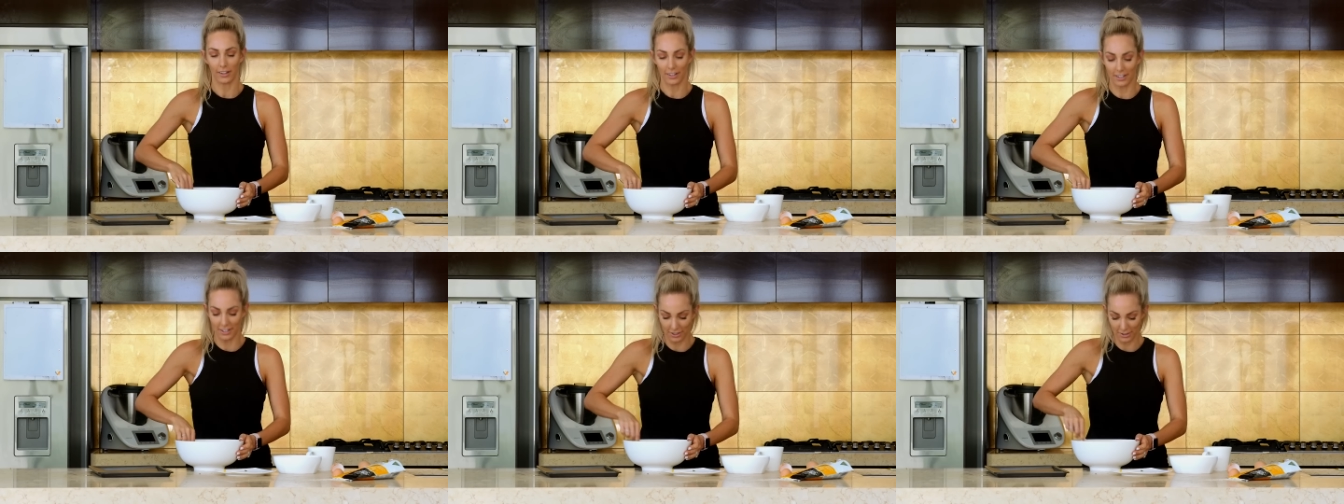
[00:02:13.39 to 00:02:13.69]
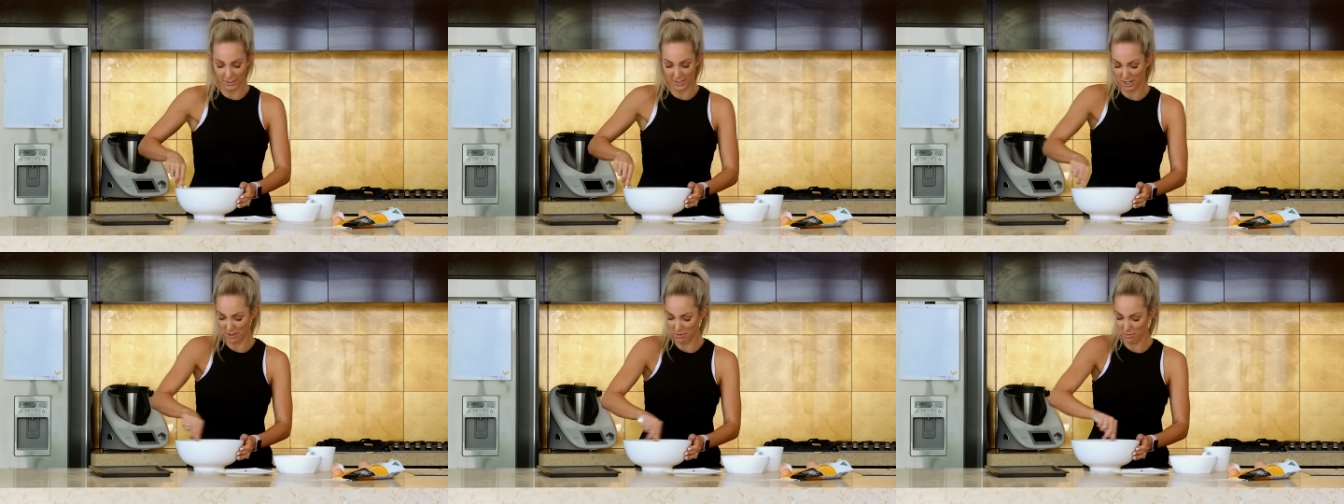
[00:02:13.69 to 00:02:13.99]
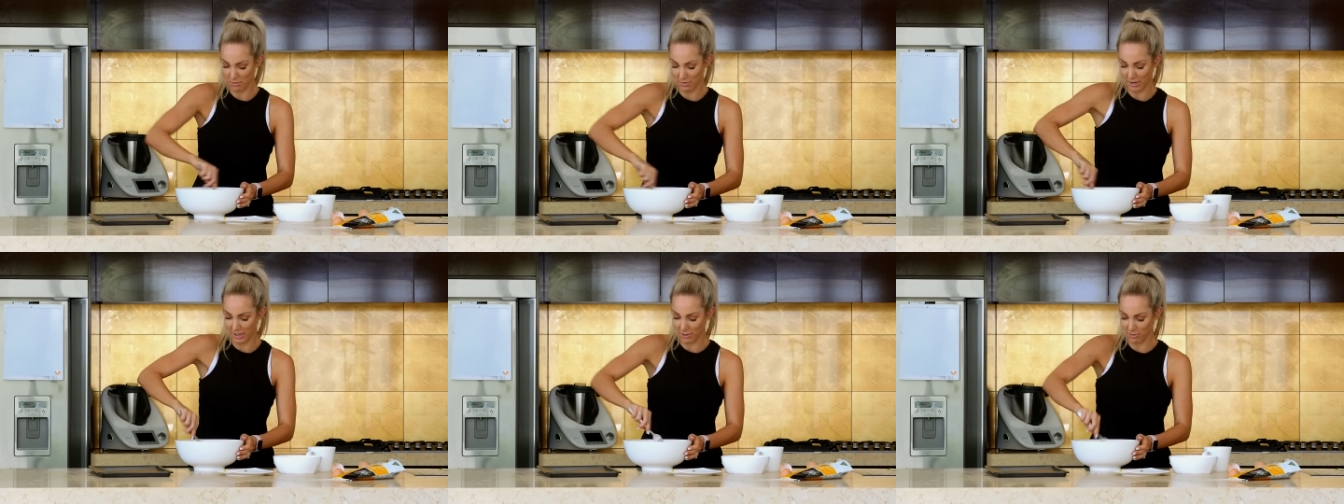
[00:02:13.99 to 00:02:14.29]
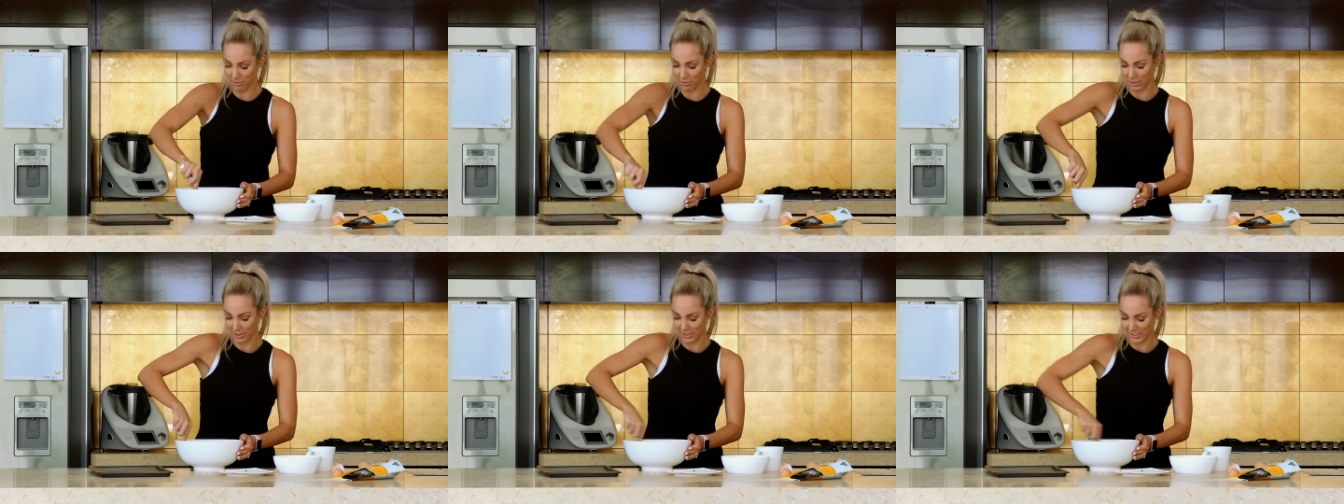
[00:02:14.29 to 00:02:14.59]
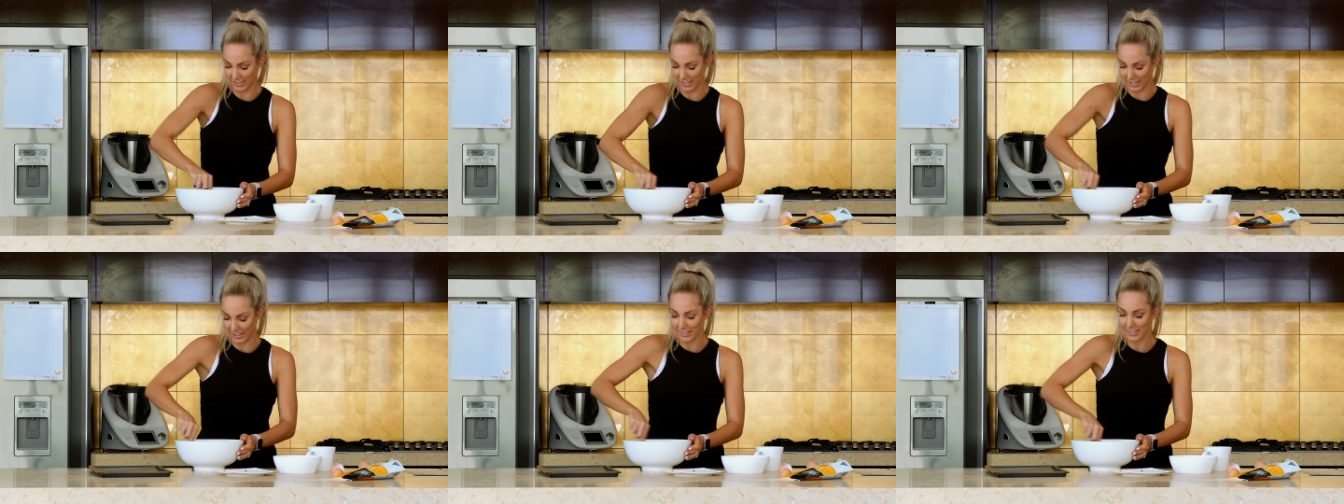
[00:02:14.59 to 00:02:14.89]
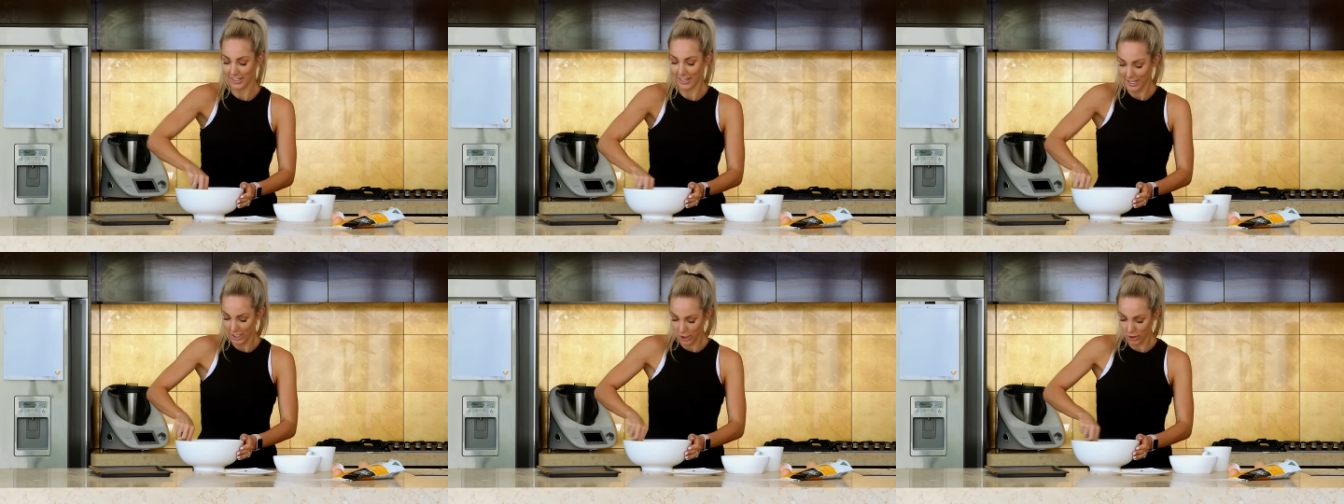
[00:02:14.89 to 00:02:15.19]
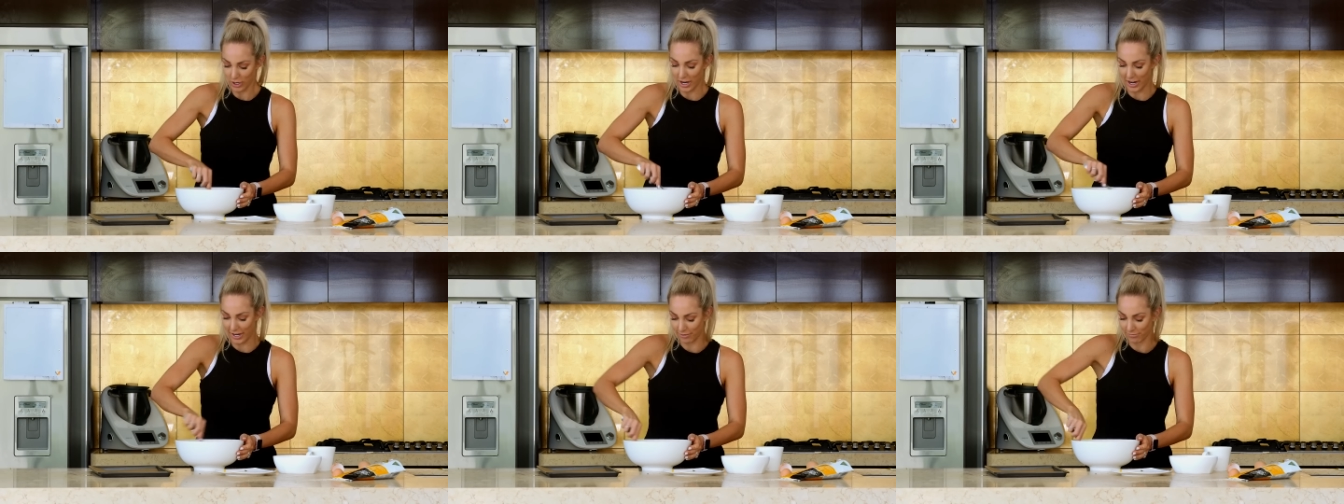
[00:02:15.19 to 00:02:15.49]
I was like, what do I call those things?
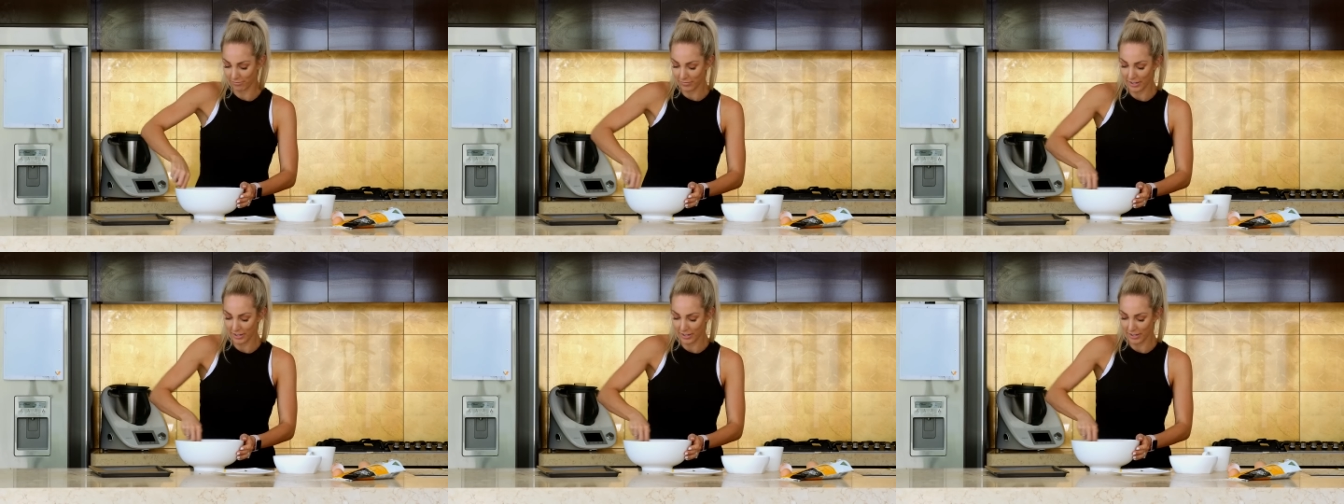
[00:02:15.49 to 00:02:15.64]
Tray.